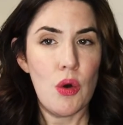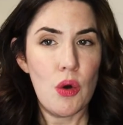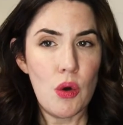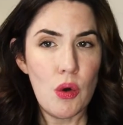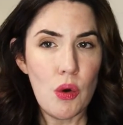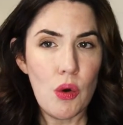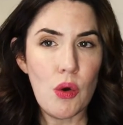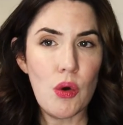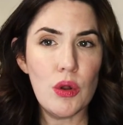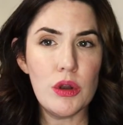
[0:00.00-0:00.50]

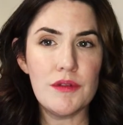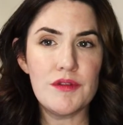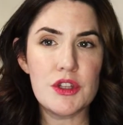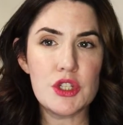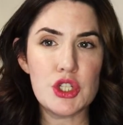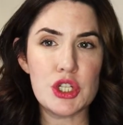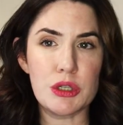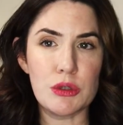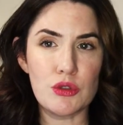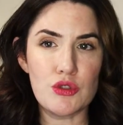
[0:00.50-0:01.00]
All of the
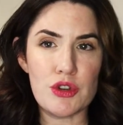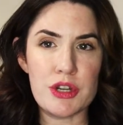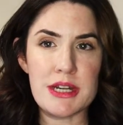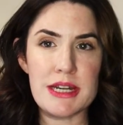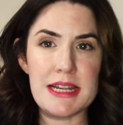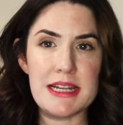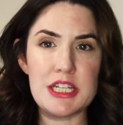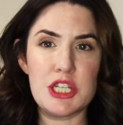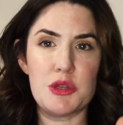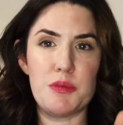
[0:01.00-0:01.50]
children
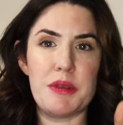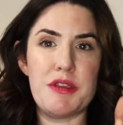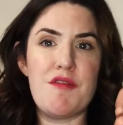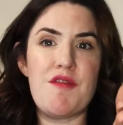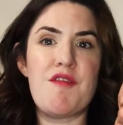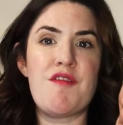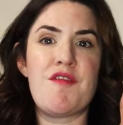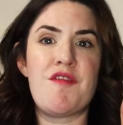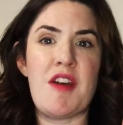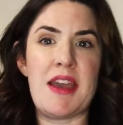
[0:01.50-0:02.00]
need to be
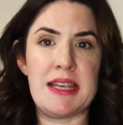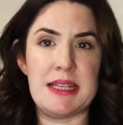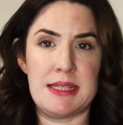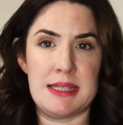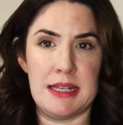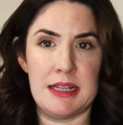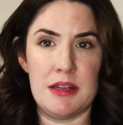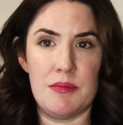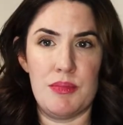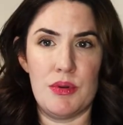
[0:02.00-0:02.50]

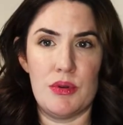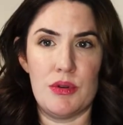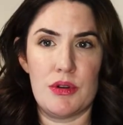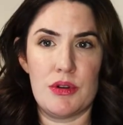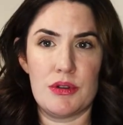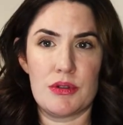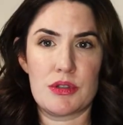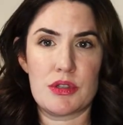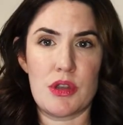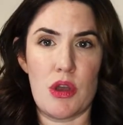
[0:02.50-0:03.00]
facing the
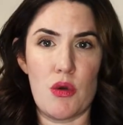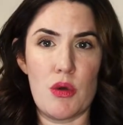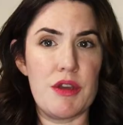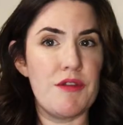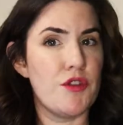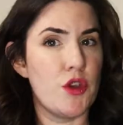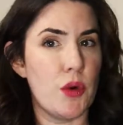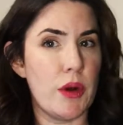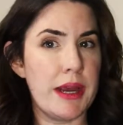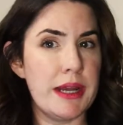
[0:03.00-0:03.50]
book. So
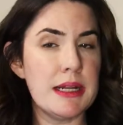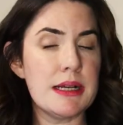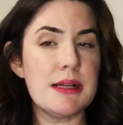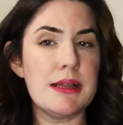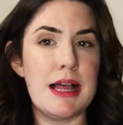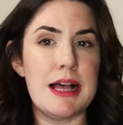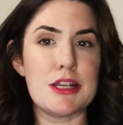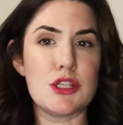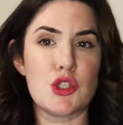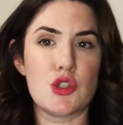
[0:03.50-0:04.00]
if you're in a
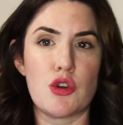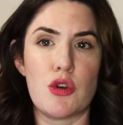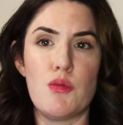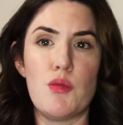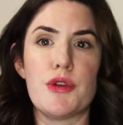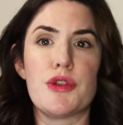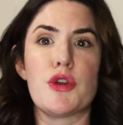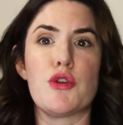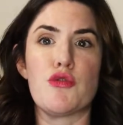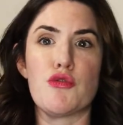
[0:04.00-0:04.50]
classroom
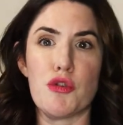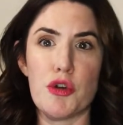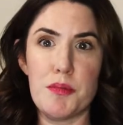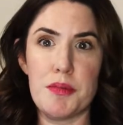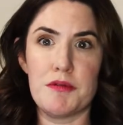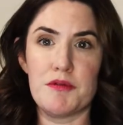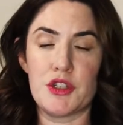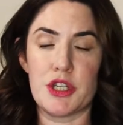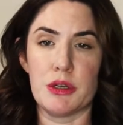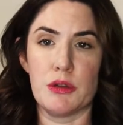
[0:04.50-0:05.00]
with a
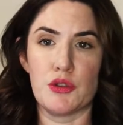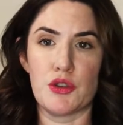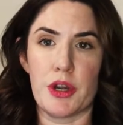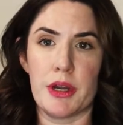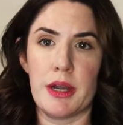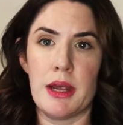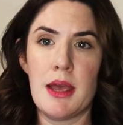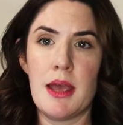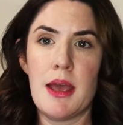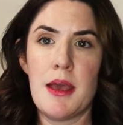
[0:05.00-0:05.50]
group of
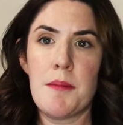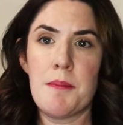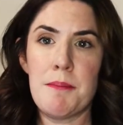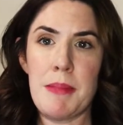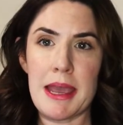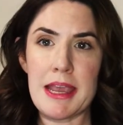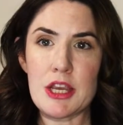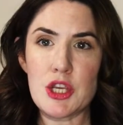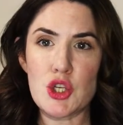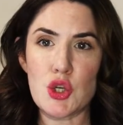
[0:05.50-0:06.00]
children,
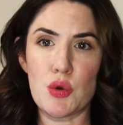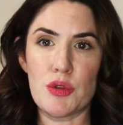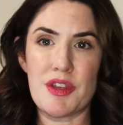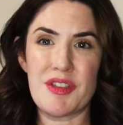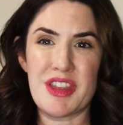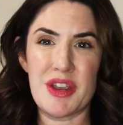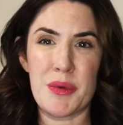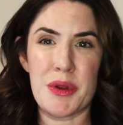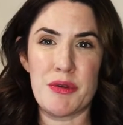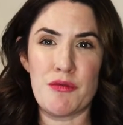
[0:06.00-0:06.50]
make sure
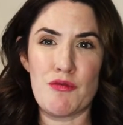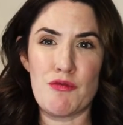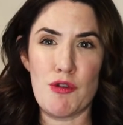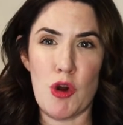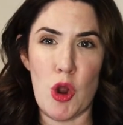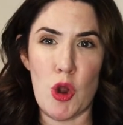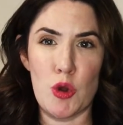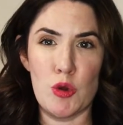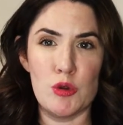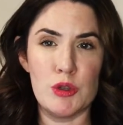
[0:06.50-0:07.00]
that they're in
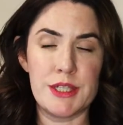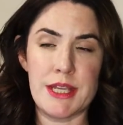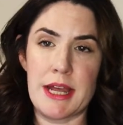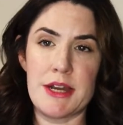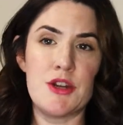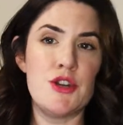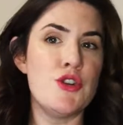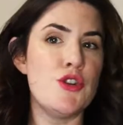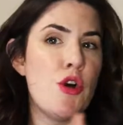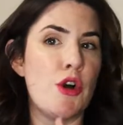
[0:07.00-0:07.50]
rows
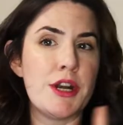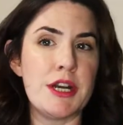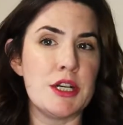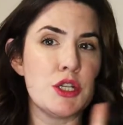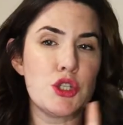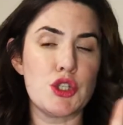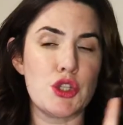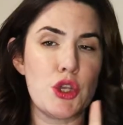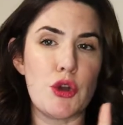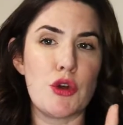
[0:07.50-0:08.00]
and not in
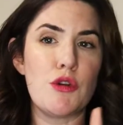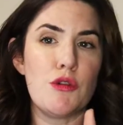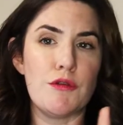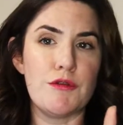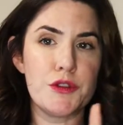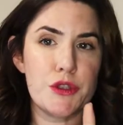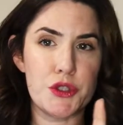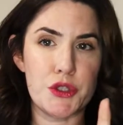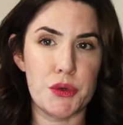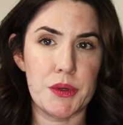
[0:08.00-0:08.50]
a circle
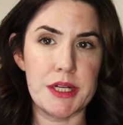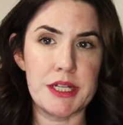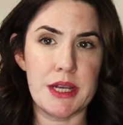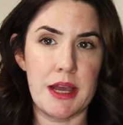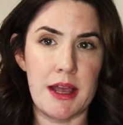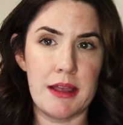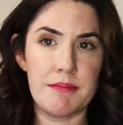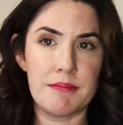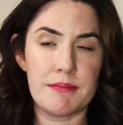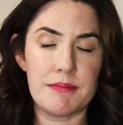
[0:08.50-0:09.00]
for story
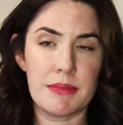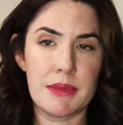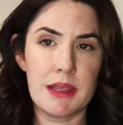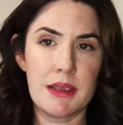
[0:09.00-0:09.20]
time.